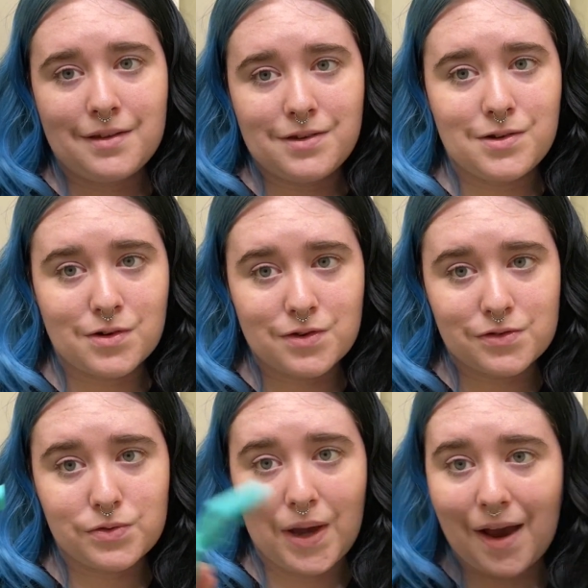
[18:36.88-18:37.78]

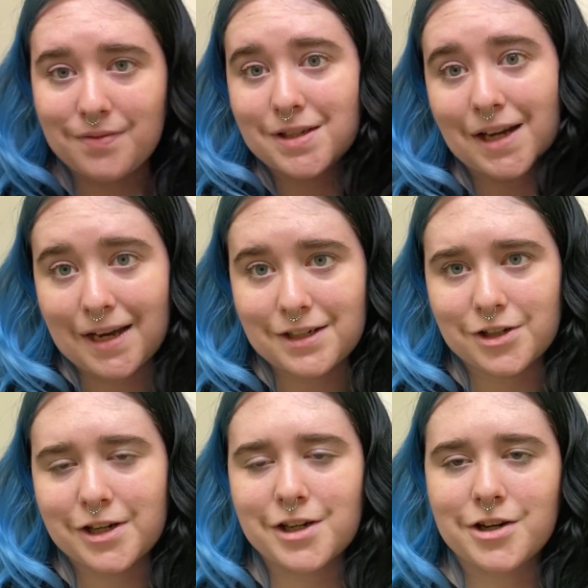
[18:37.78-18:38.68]
you have the dye in your
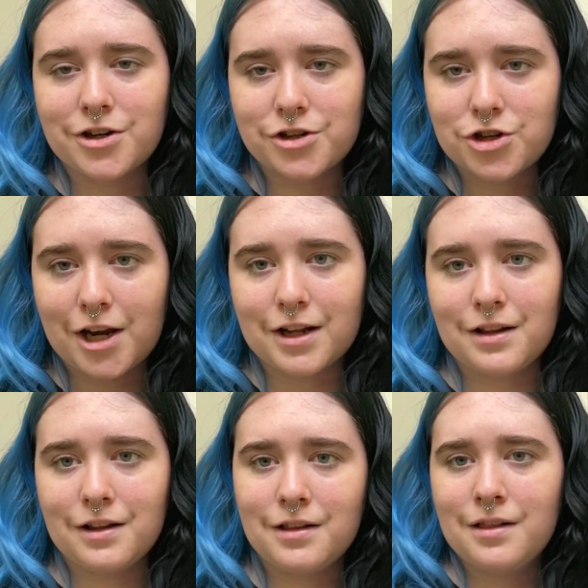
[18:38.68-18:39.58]
hair and you're trying to
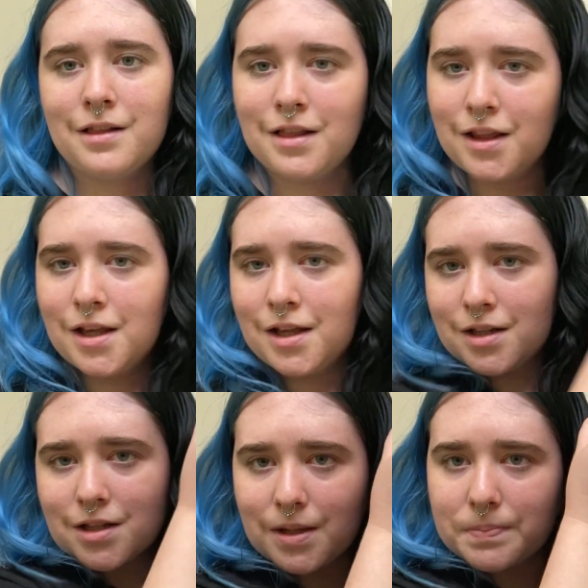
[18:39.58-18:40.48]

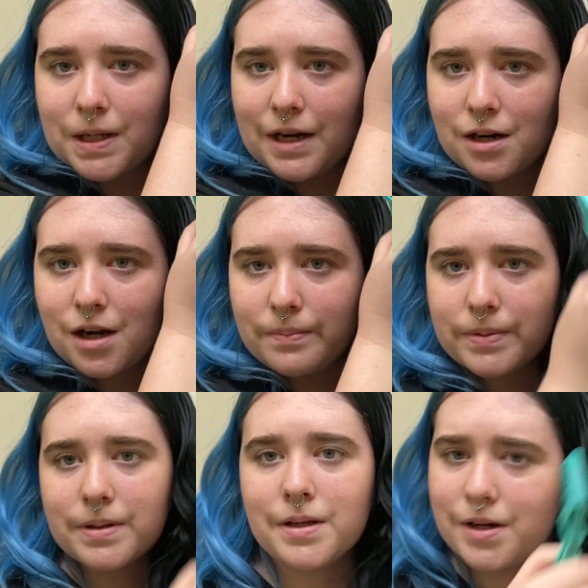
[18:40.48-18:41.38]
clip the hair up.
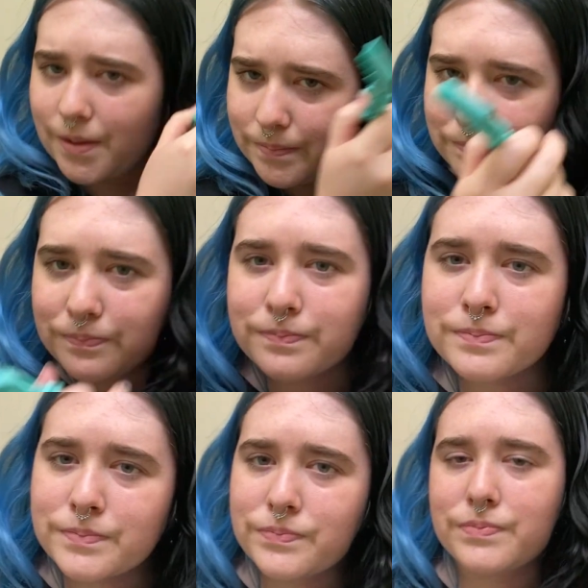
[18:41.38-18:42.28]
You know,
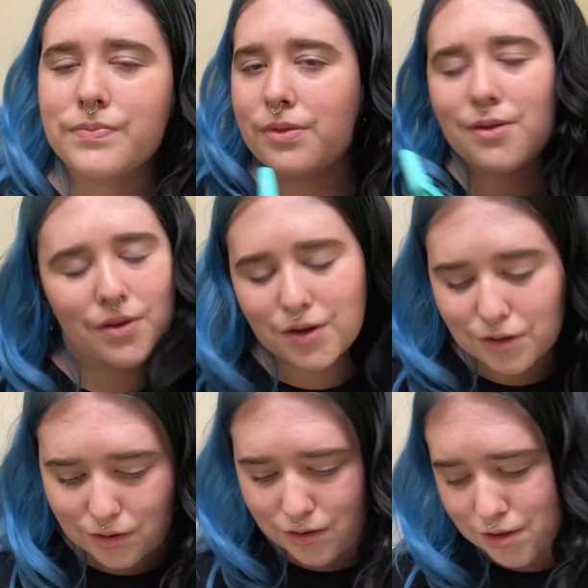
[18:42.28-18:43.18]
it
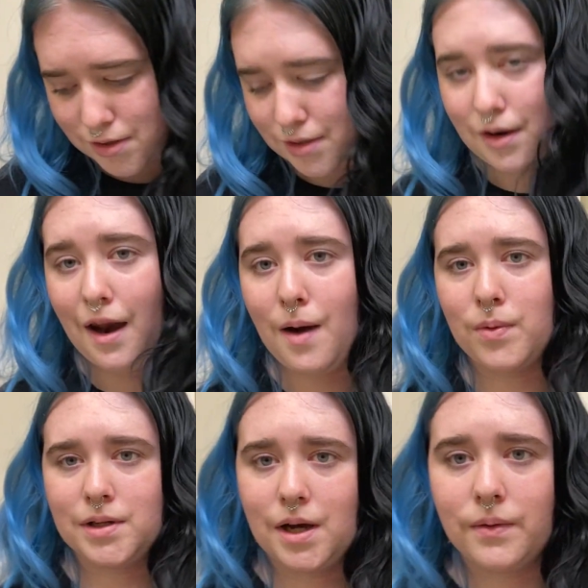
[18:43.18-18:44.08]
just not
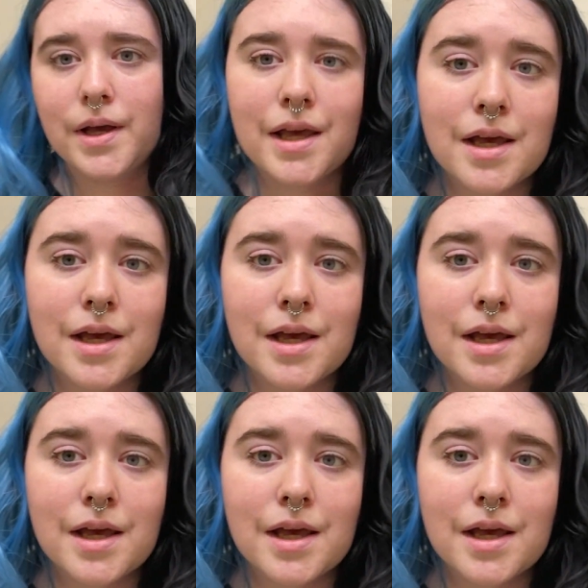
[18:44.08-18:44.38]
work out.